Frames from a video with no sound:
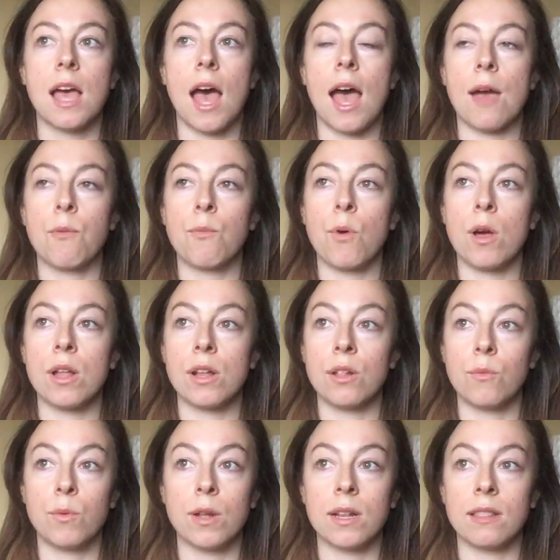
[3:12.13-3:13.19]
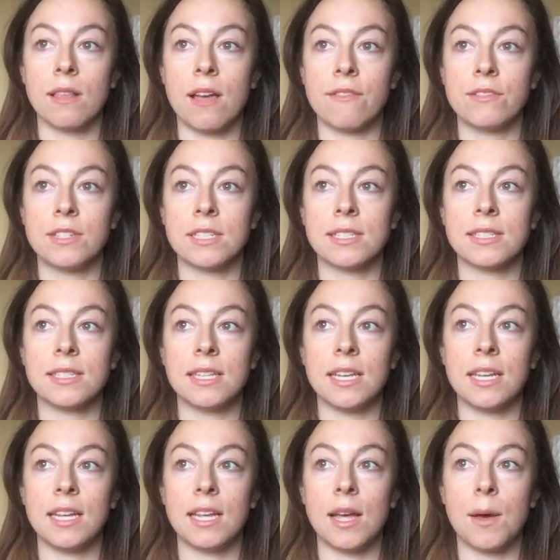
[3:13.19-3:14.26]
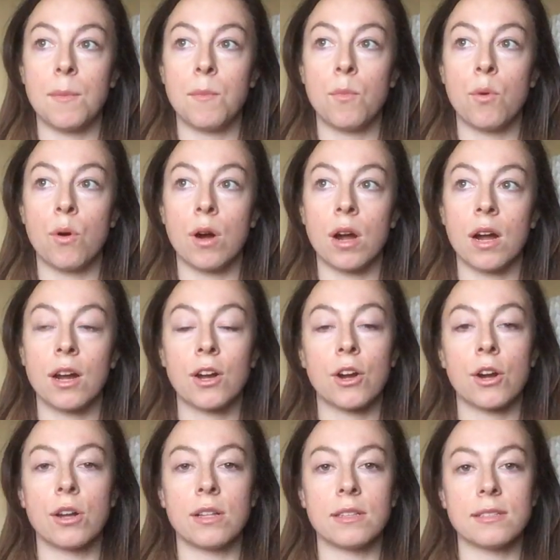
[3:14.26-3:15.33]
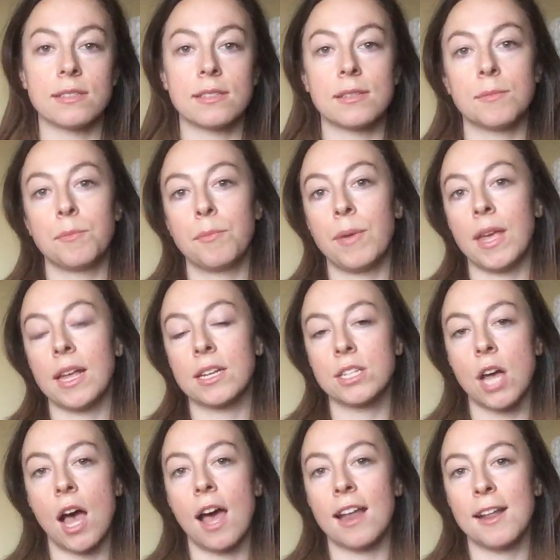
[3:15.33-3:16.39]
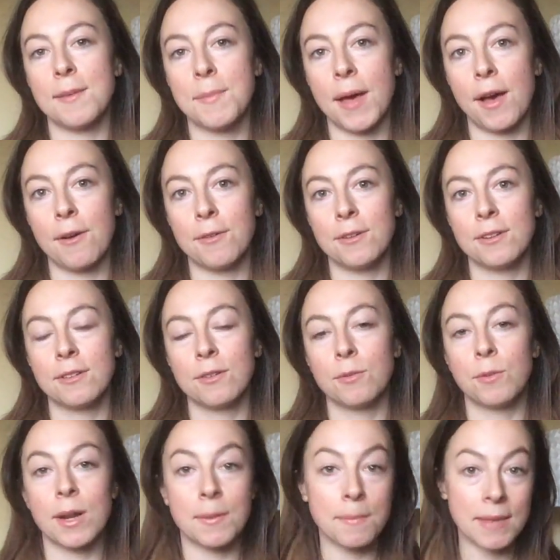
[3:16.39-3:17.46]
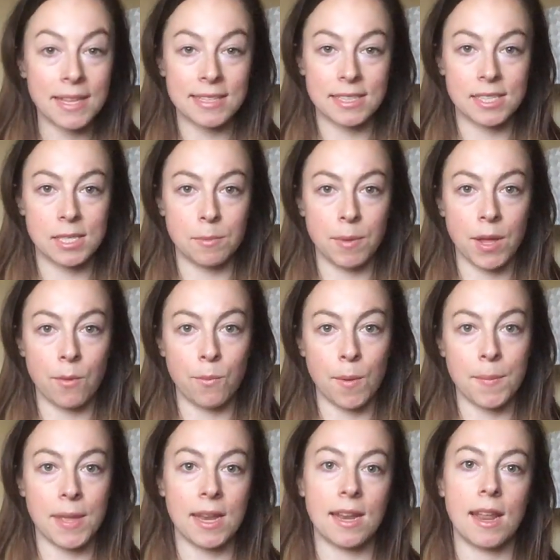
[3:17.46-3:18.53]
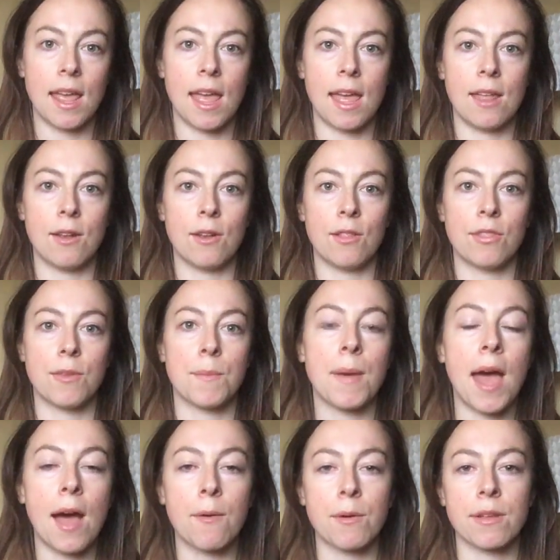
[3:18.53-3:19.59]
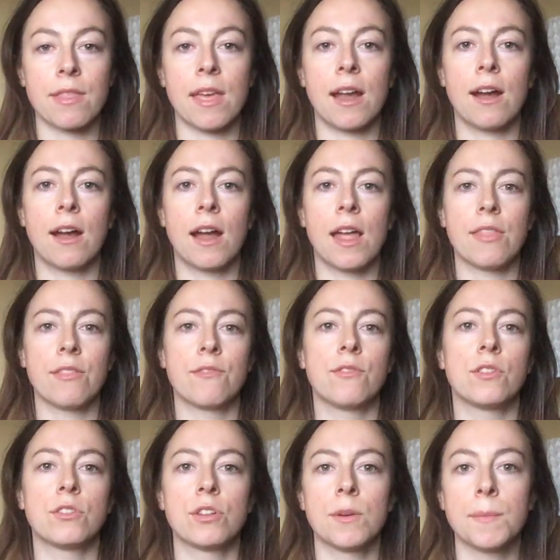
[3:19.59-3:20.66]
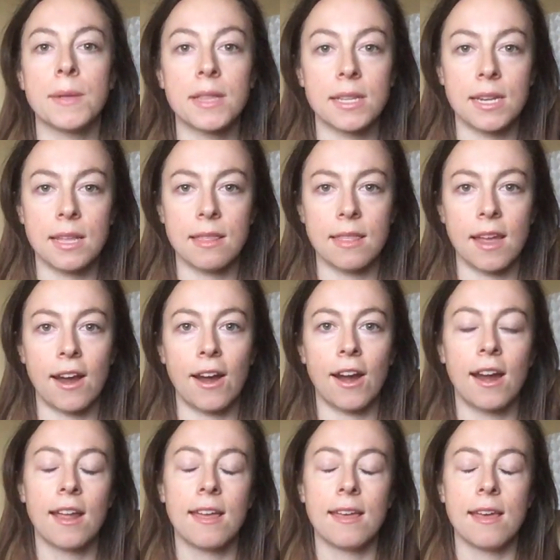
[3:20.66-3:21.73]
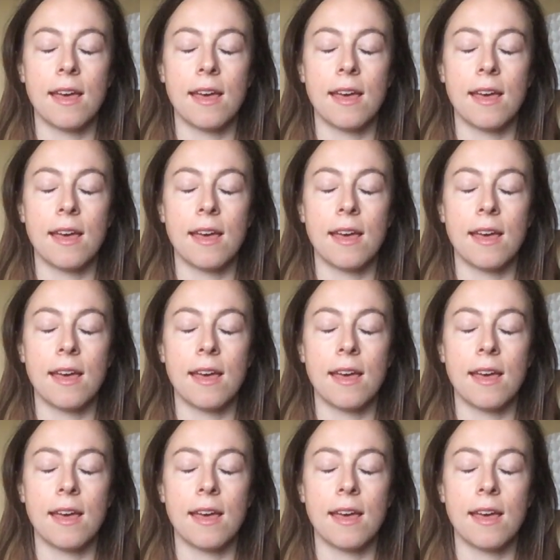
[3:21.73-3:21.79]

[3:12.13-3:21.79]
I would love to see more girls being taught about what it means to be a woman and the power there and the vulnerability there.